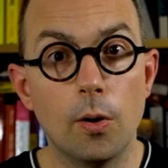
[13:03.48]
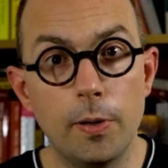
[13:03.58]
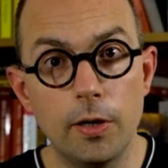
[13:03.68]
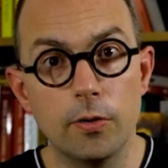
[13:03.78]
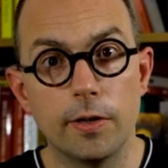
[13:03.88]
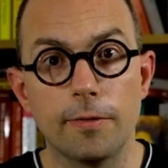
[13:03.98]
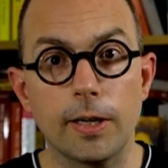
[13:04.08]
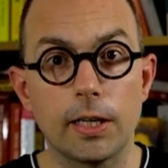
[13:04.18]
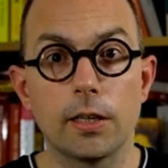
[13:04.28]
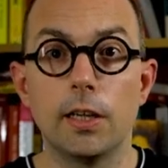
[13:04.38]
a period
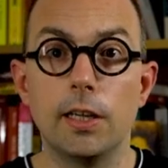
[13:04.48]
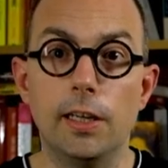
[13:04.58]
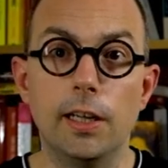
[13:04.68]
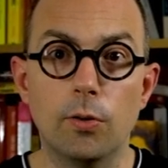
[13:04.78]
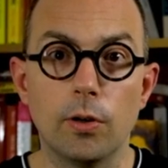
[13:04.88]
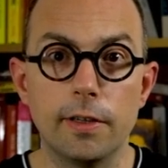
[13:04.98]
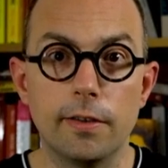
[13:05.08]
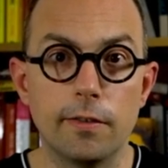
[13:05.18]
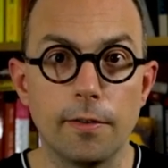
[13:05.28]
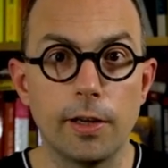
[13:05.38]
effect.
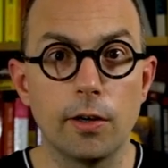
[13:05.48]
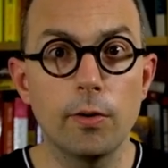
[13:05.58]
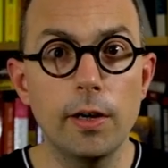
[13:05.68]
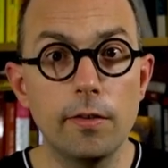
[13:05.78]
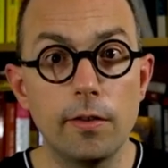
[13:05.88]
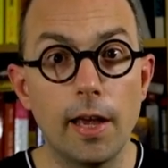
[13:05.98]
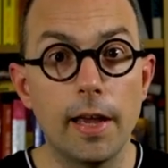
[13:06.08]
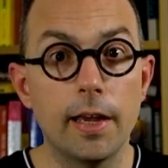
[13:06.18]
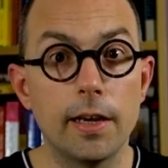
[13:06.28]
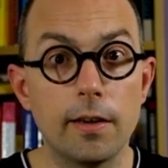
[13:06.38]
Inequalities have increased
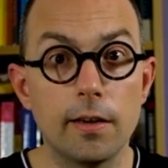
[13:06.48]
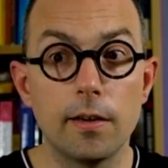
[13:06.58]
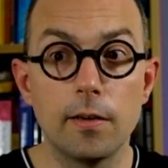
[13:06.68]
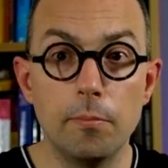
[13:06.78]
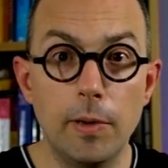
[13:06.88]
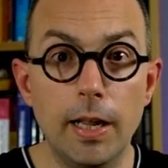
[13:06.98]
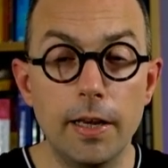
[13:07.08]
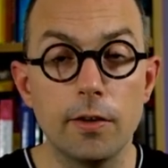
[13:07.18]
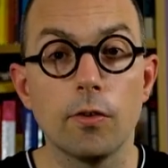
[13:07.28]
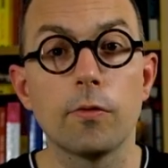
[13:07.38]
and
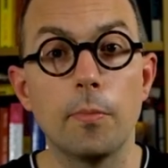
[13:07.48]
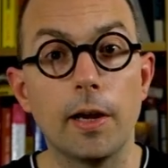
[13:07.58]
millennials